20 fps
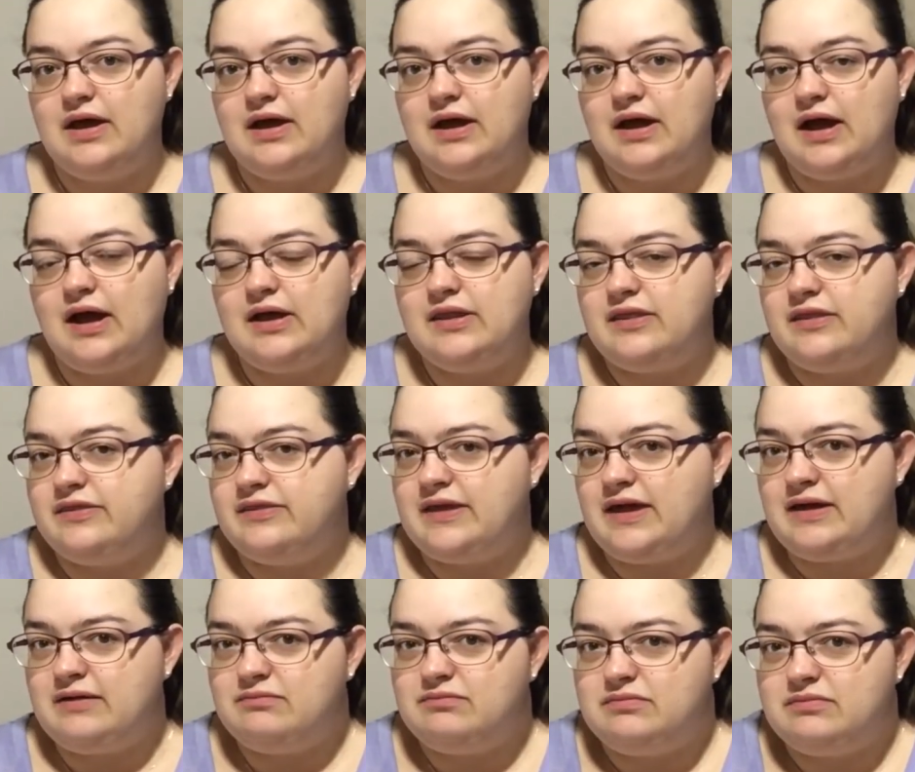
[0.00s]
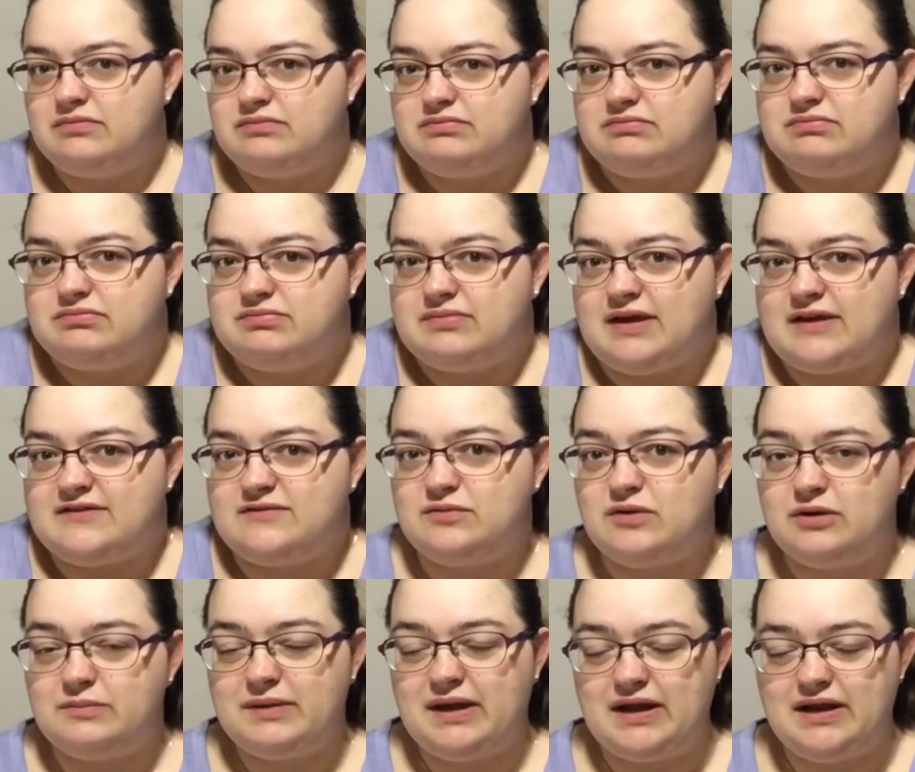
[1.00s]
Other than that, that's what I'm
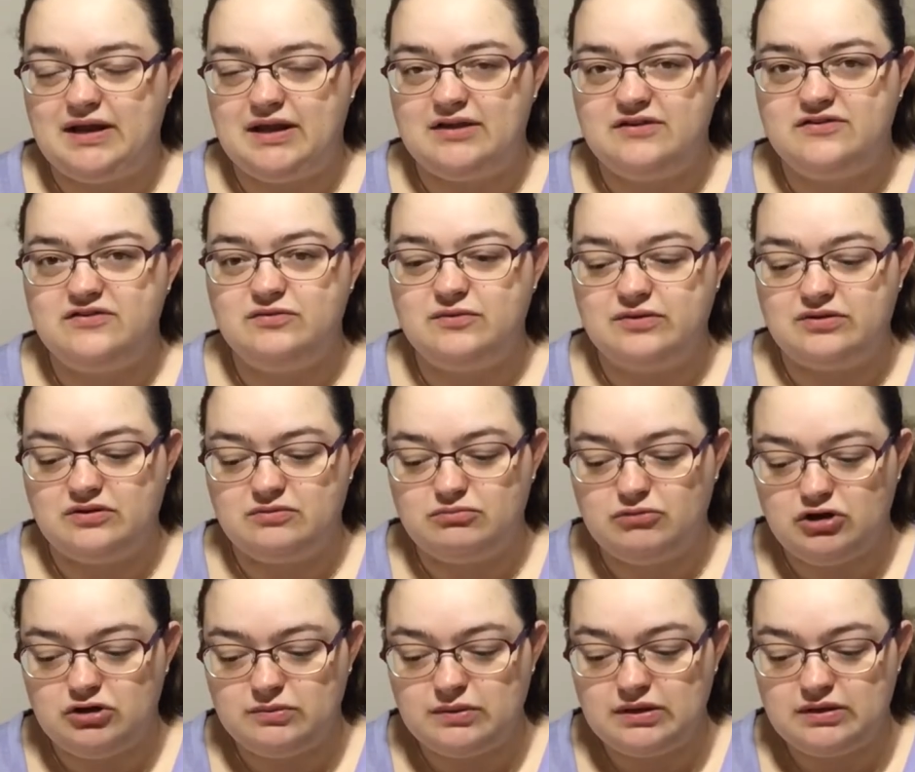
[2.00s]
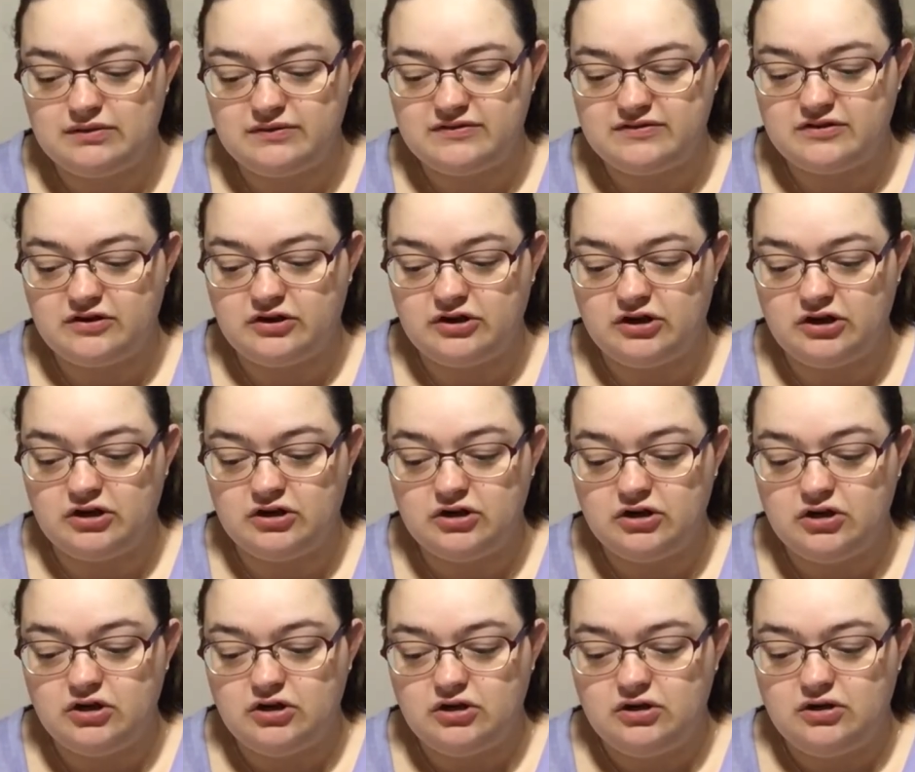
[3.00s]
heading into at the moment. So
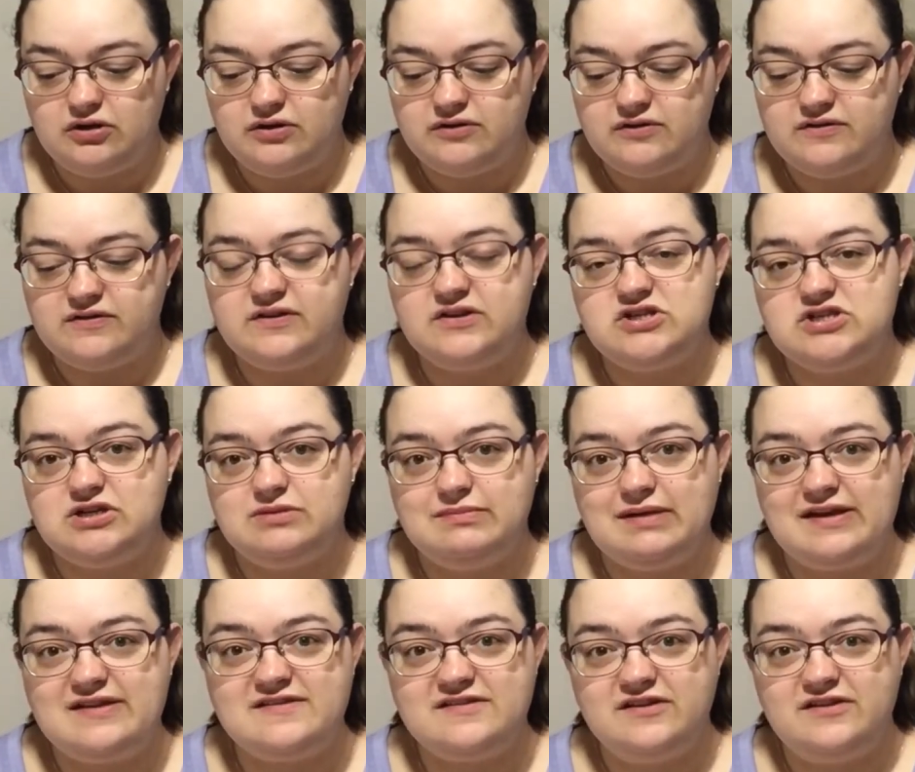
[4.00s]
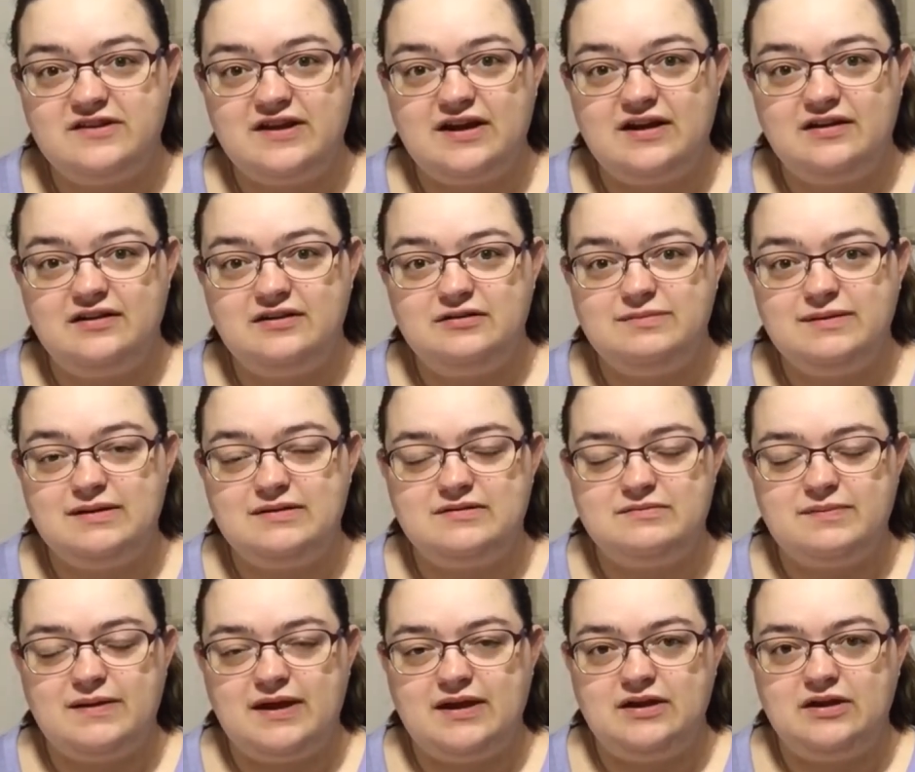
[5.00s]
stitching may slow down a little bit
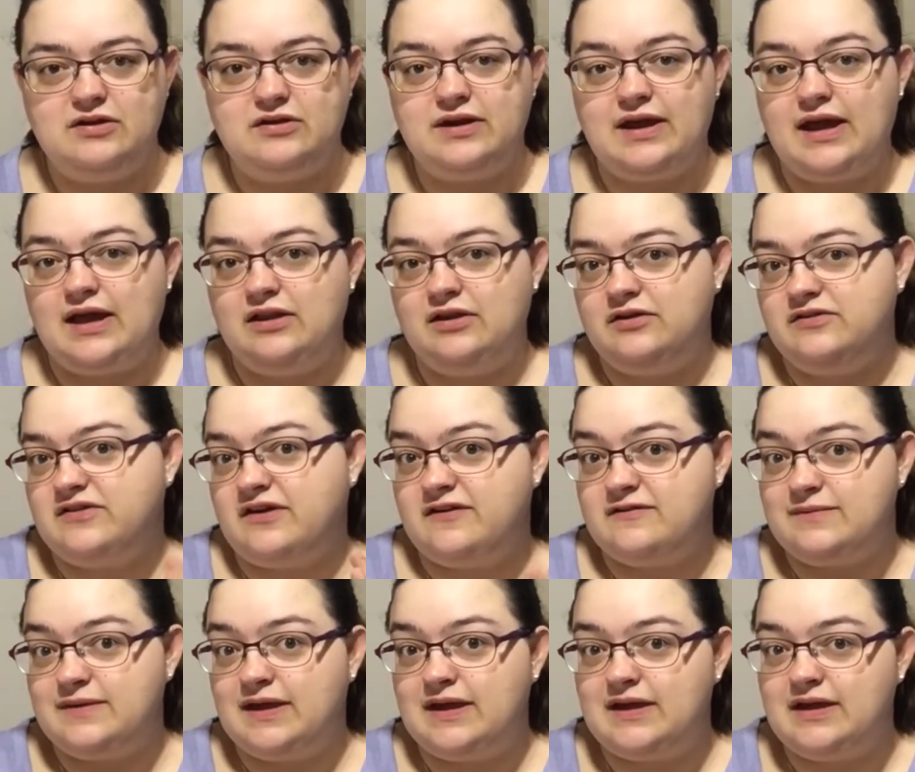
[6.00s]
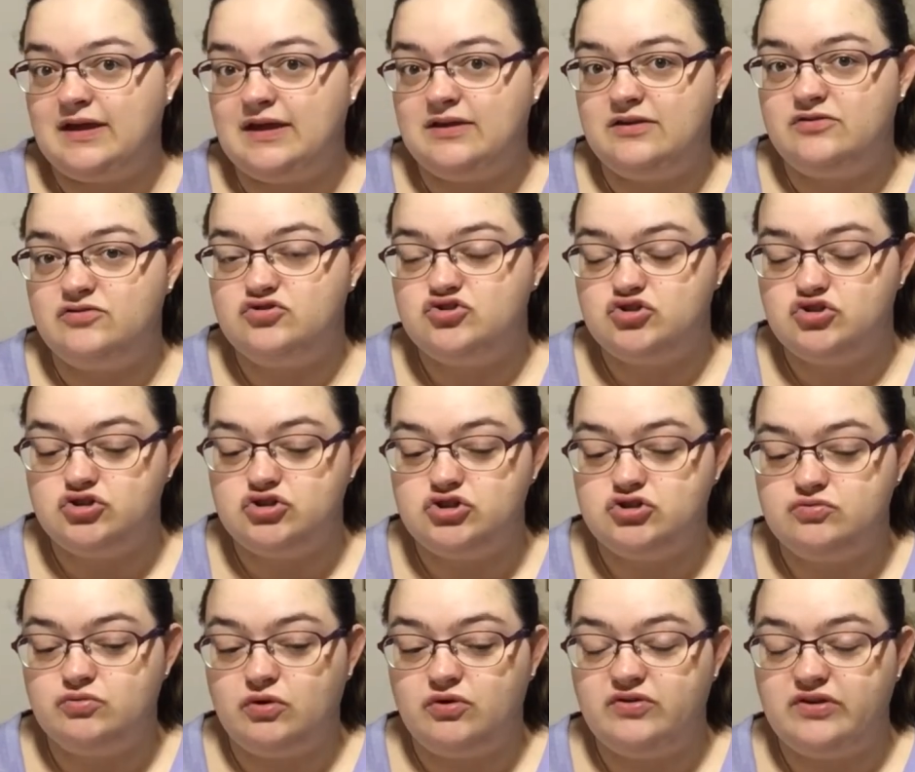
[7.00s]
depending on how long it takes me to get into the
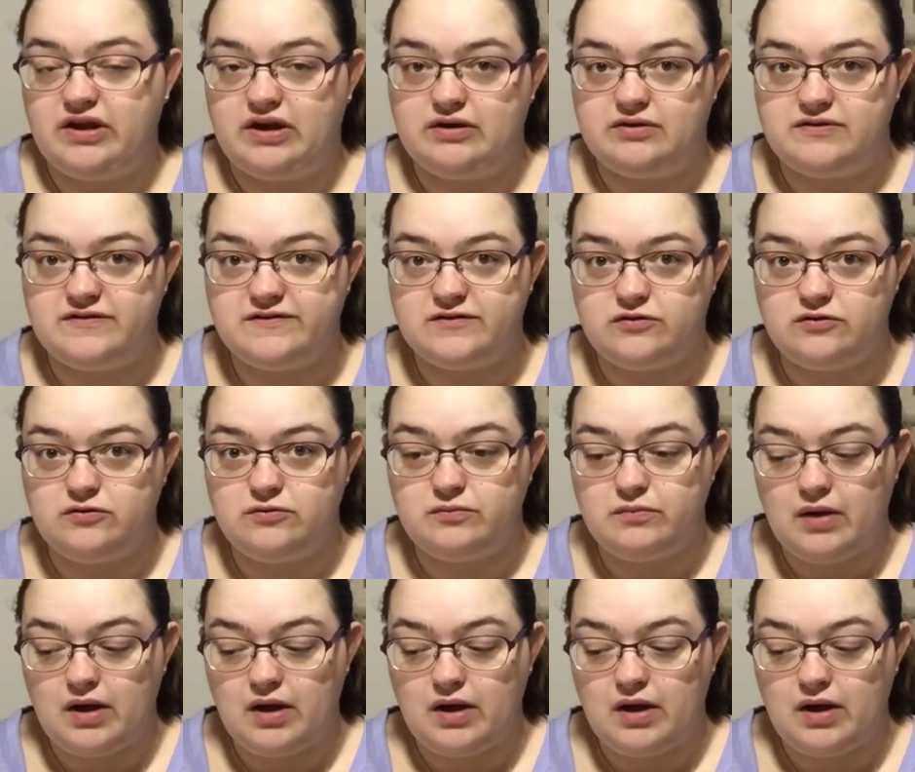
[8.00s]
routine of the school.